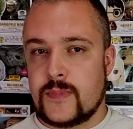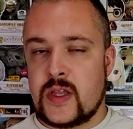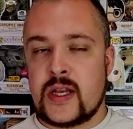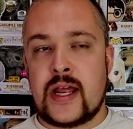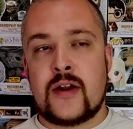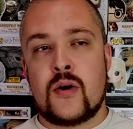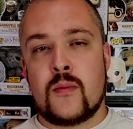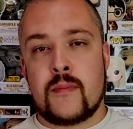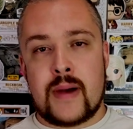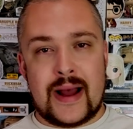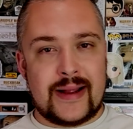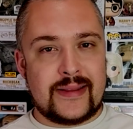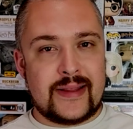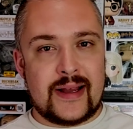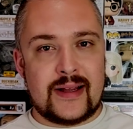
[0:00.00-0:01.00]
And I don't
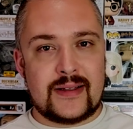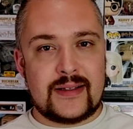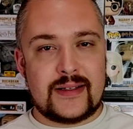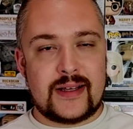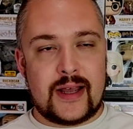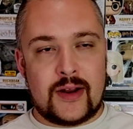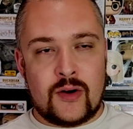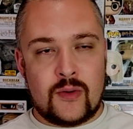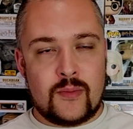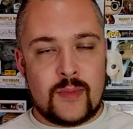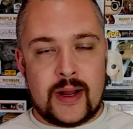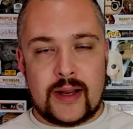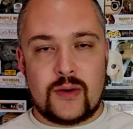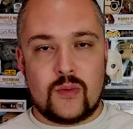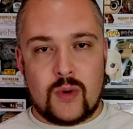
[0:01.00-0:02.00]
mind that. I don't
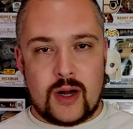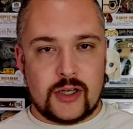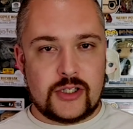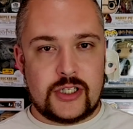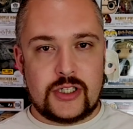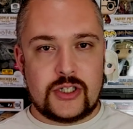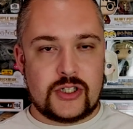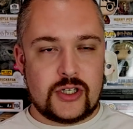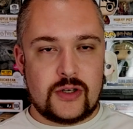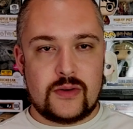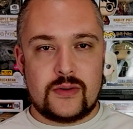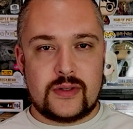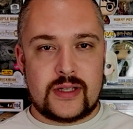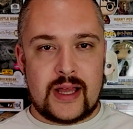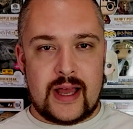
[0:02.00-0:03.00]
mind watching
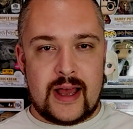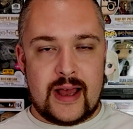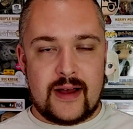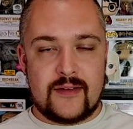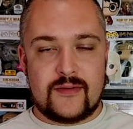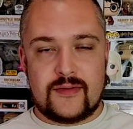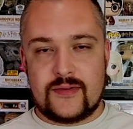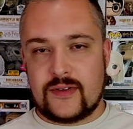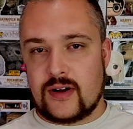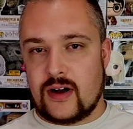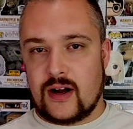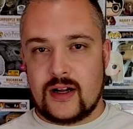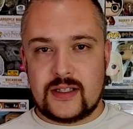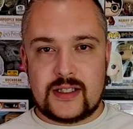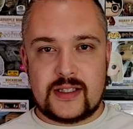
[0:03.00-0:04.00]
shows that have
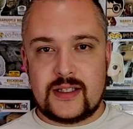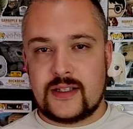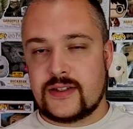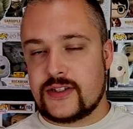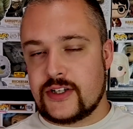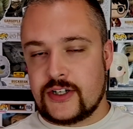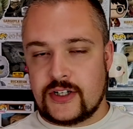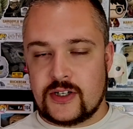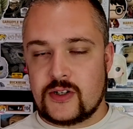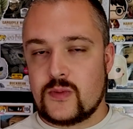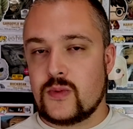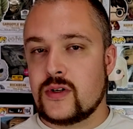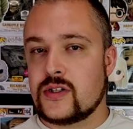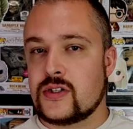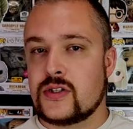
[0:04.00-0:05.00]
constant curse
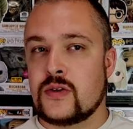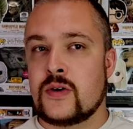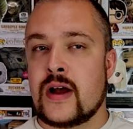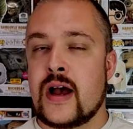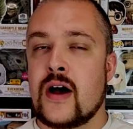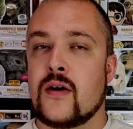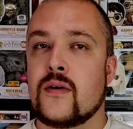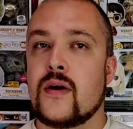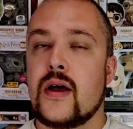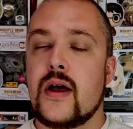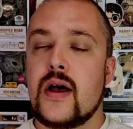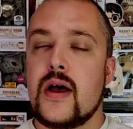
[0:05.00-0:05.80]
words throughout,